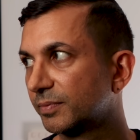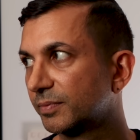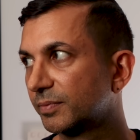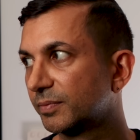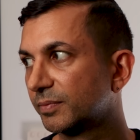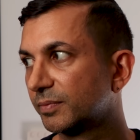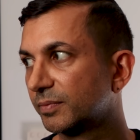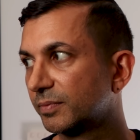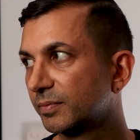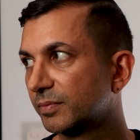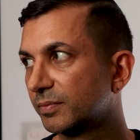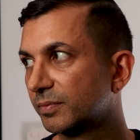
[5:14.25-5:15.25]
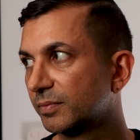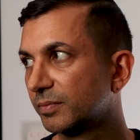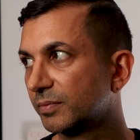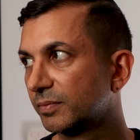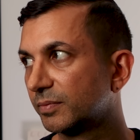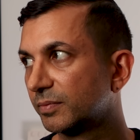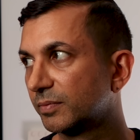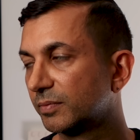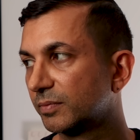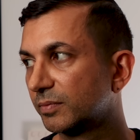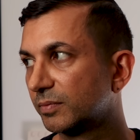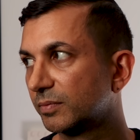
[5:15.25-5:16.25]

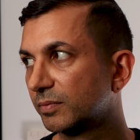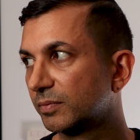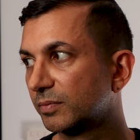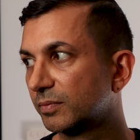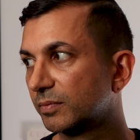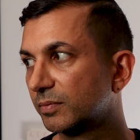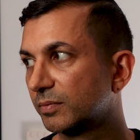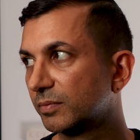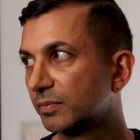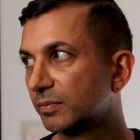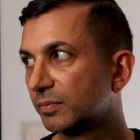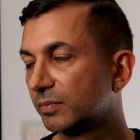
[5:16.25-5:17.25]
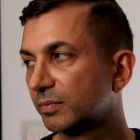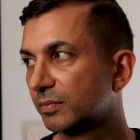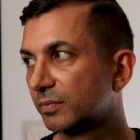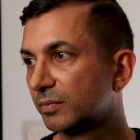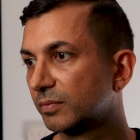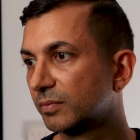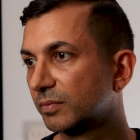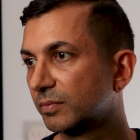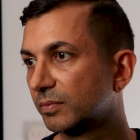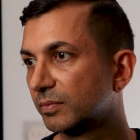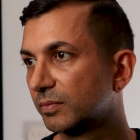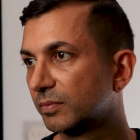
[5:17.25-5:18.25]

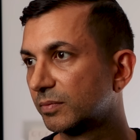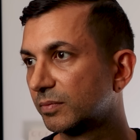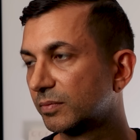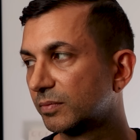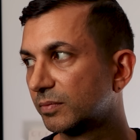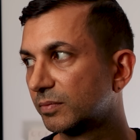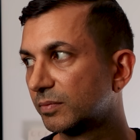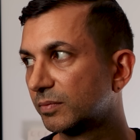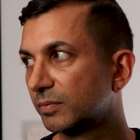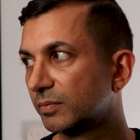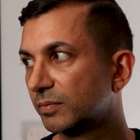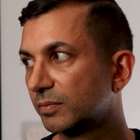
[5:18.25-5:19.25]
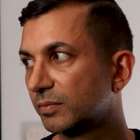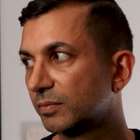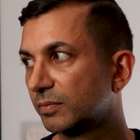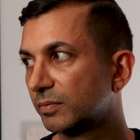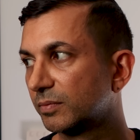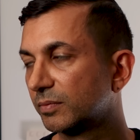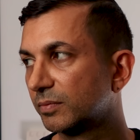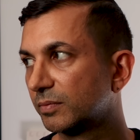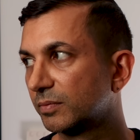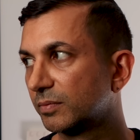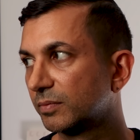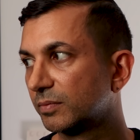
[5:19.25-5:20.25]

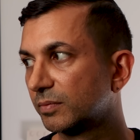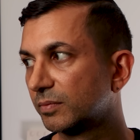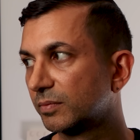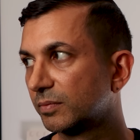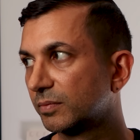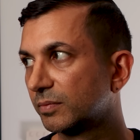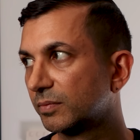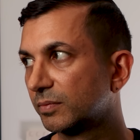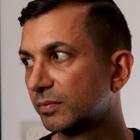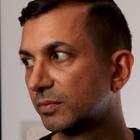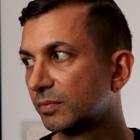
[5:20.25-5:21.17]
No words are spoken by the person on screen.